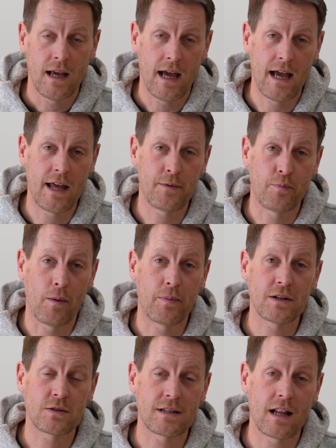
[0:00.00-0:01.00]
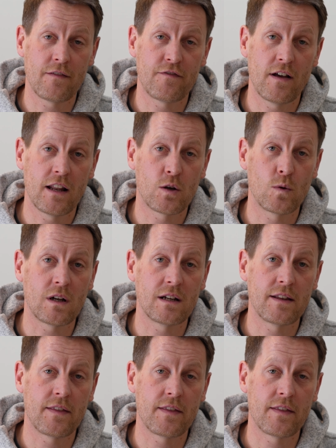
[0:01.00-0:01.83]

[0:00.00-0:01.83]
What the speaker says: And properties are selling fairly quickly.